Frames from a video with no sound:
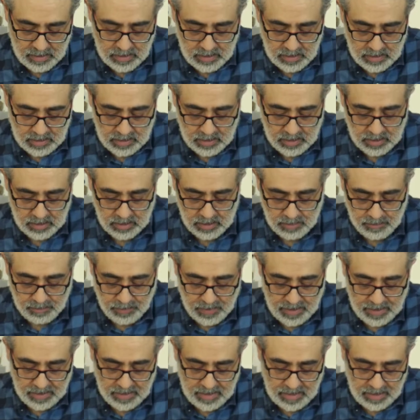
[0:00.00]
So
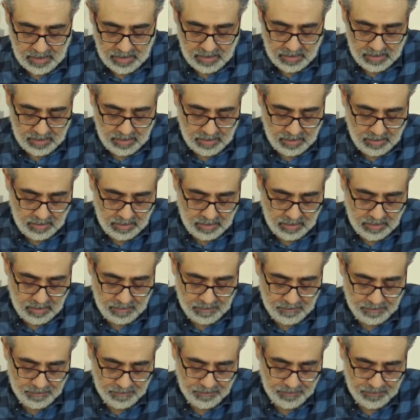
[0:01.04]
spread
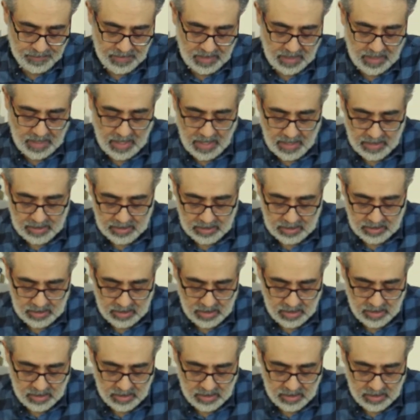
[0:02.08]
the cuts